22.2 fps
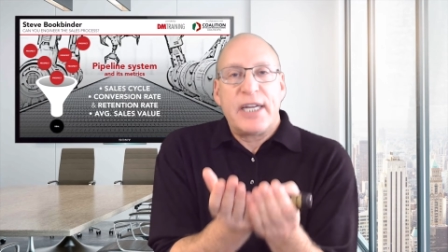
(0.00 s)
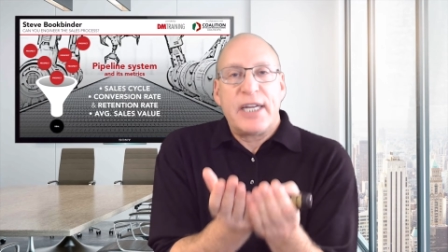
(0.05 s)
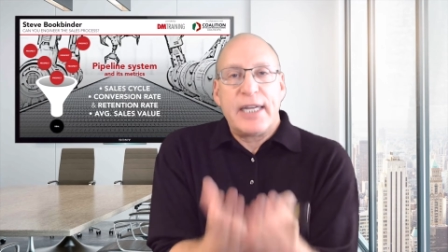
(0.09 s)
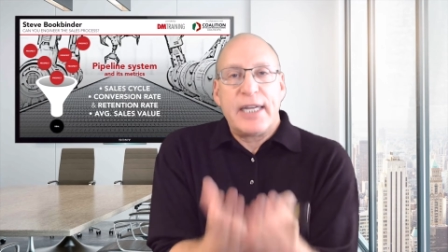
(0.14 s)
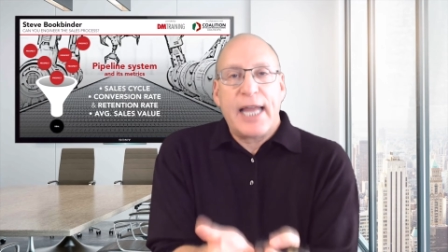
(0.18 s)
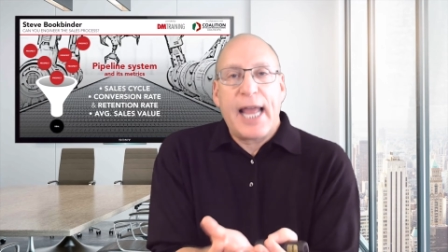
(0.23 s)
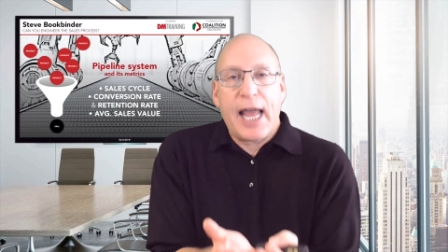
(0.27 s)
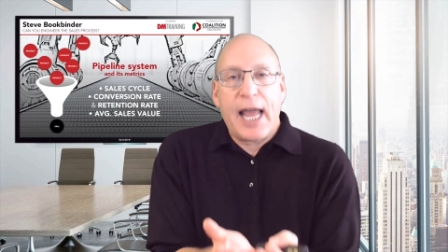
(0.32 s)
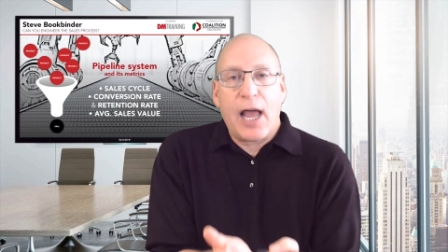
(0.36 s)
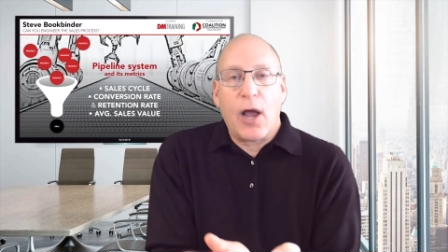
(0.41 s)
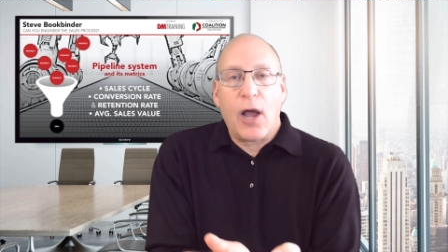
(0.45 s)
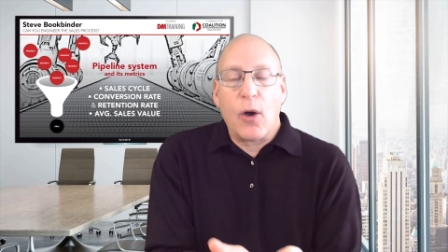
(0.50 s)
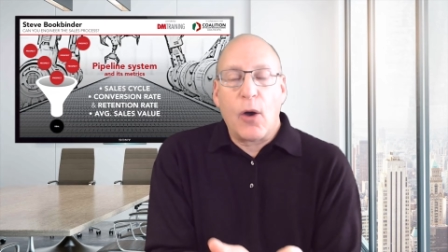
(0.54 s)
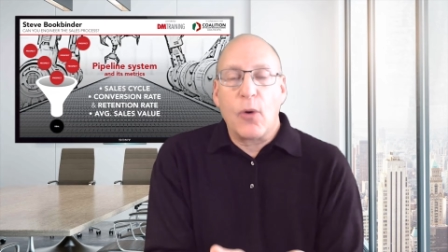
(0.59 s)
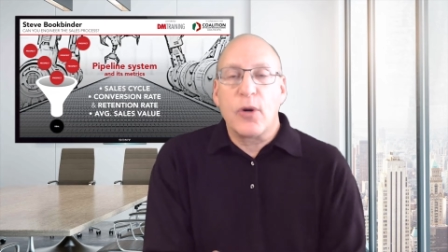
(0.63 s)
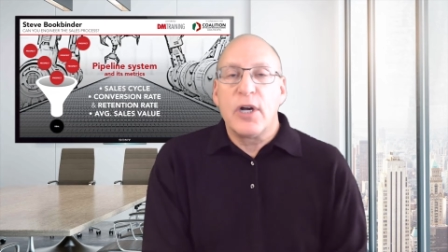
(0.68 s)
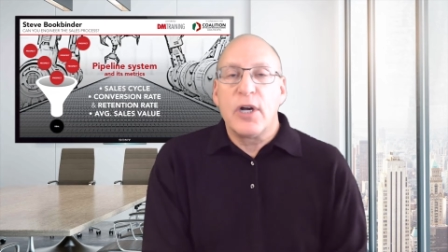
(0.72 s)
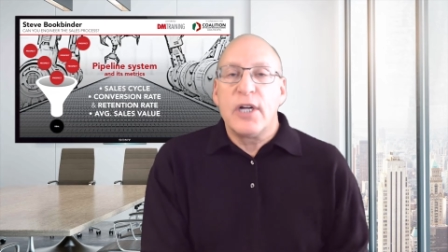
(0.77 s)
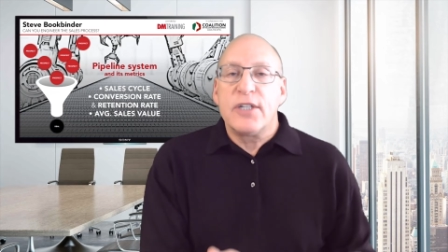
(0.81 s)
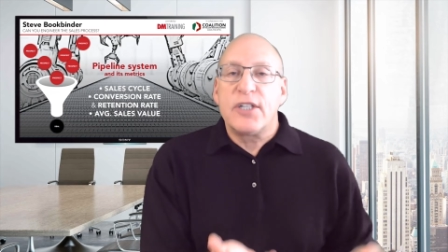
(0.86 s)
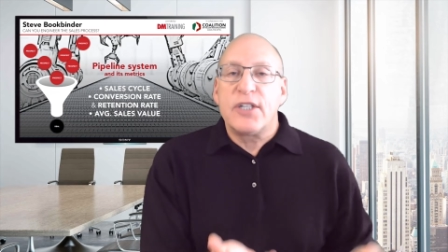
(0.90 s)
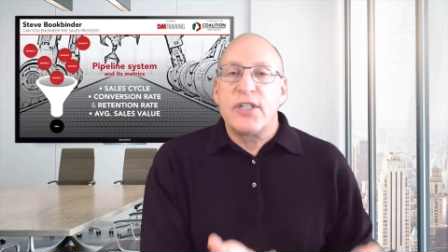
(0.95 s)
now
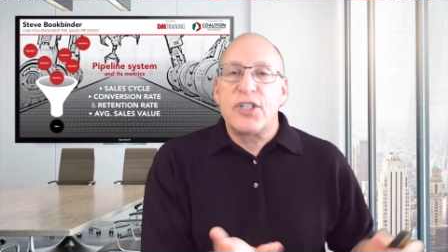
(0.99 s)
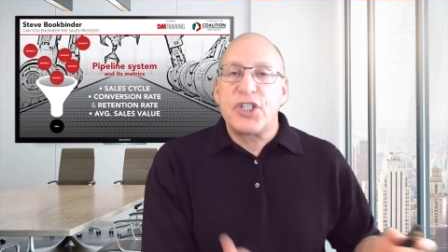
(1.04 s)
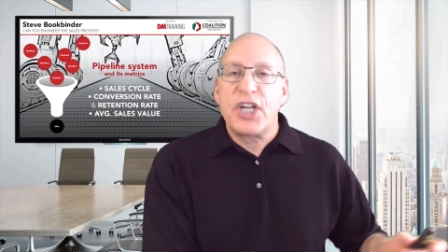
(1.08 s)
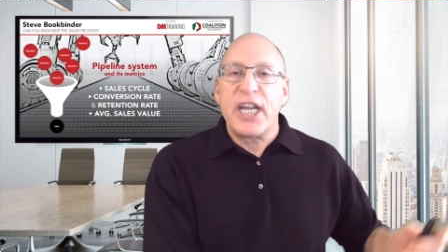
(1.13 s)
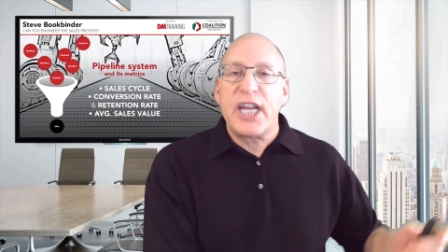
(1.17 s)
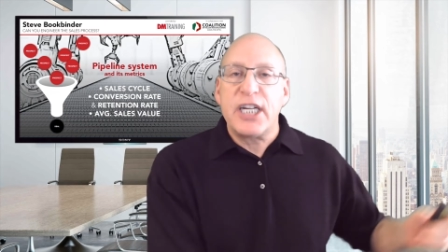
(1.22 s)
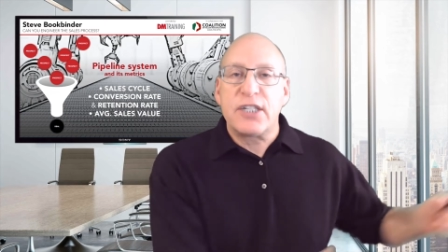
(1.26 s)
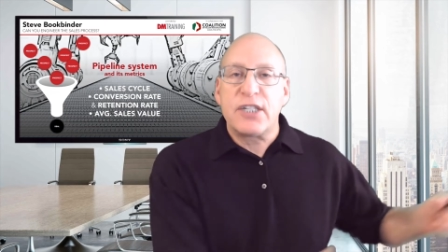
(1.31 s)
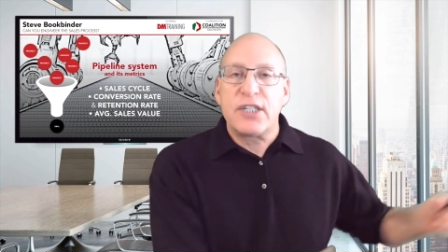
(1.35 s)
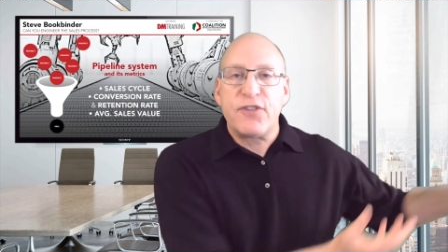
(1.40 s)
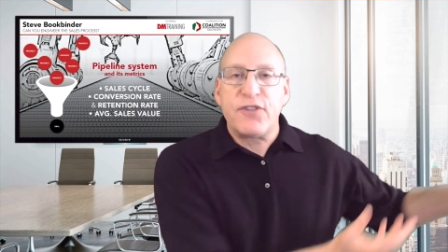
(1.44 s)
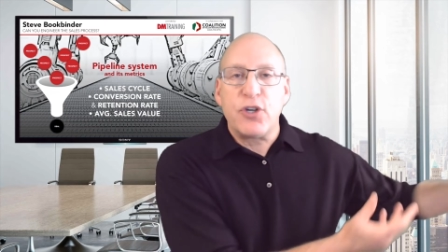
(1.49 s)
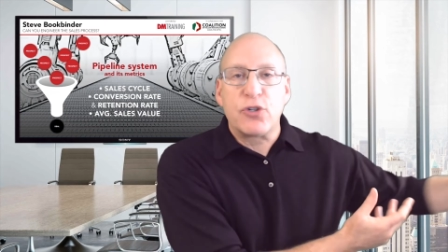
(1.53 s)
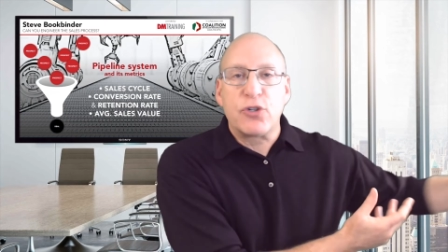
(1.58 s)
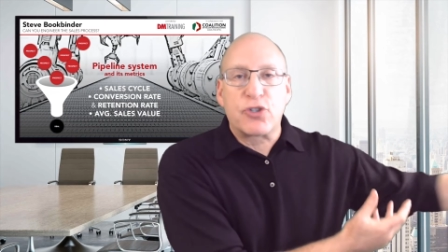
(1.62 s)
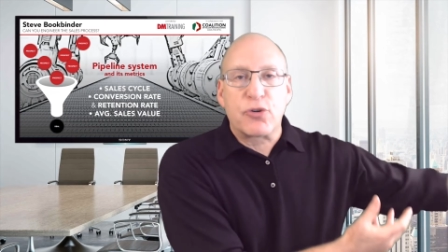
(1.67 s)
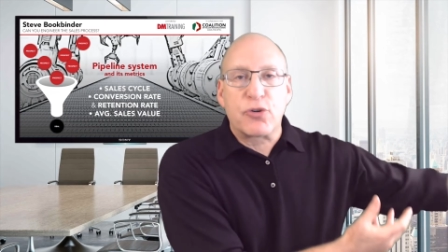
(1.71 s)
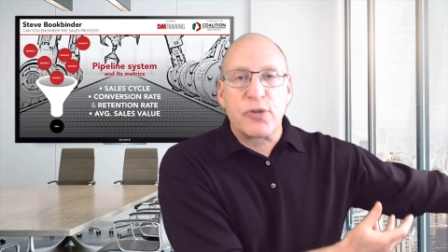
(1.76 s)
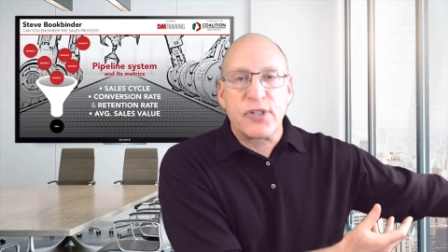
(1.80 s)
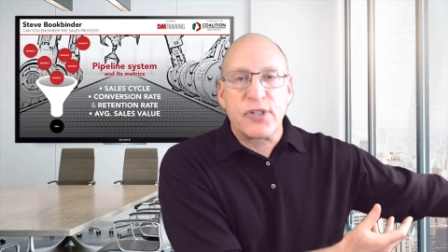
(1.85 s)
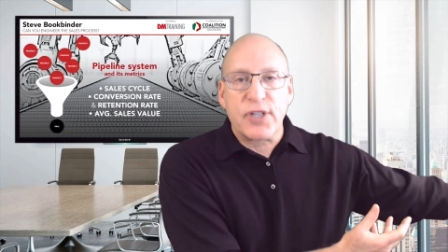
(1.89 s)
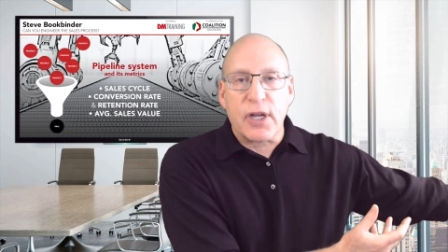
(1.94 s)
to change
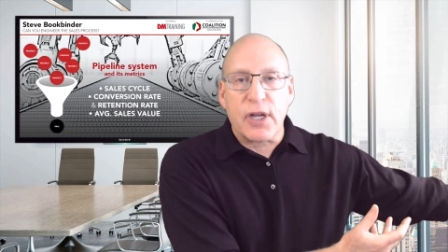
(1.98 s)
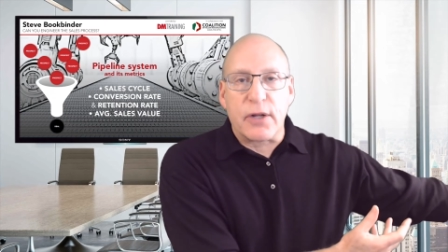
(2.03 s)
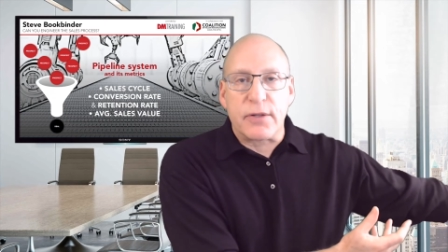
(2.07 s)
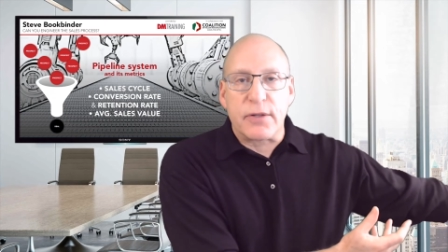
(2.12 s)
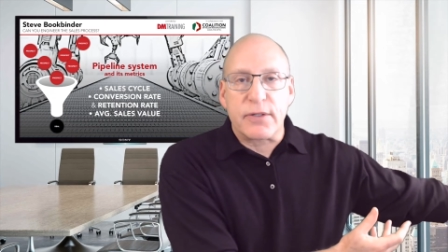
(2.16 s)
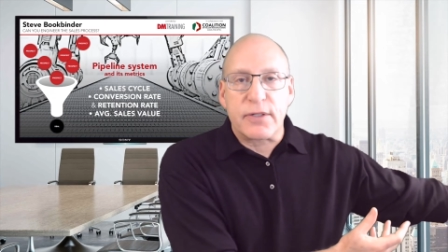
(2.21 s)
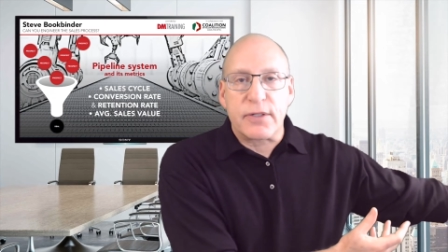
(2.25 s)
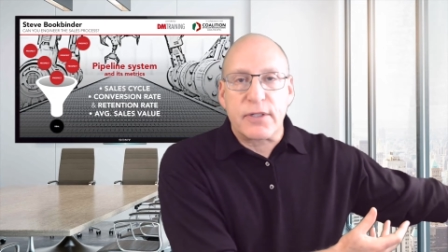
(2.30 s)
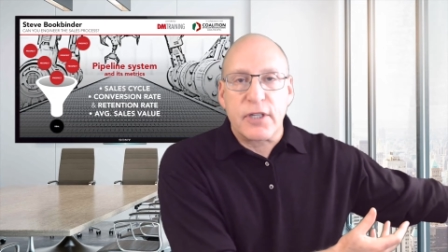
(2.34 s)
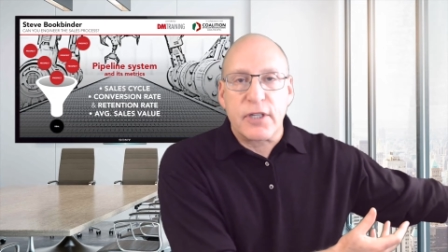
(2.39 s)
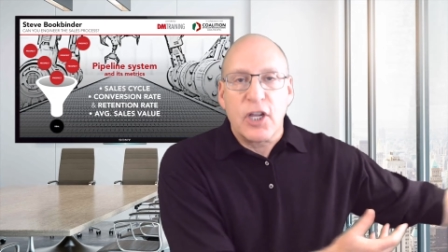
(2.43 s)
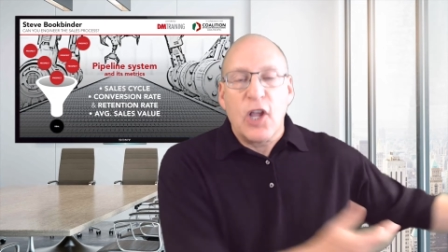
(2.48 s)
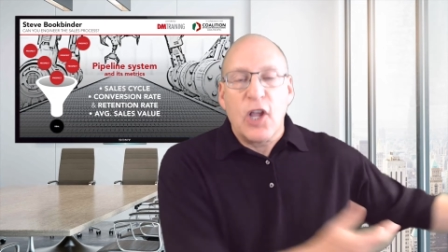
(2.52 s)
future results.